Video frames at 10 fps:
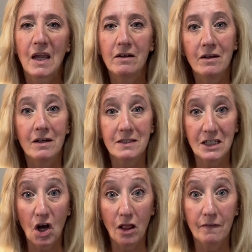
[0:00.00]
not see
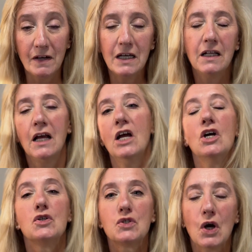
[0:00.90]
all of it.
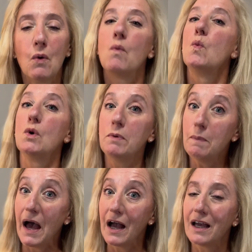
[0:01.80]
So we'll be
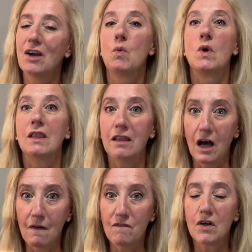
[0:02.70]
back. We
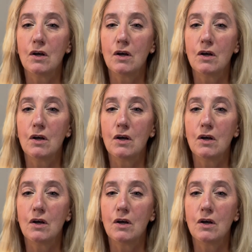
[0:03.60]
love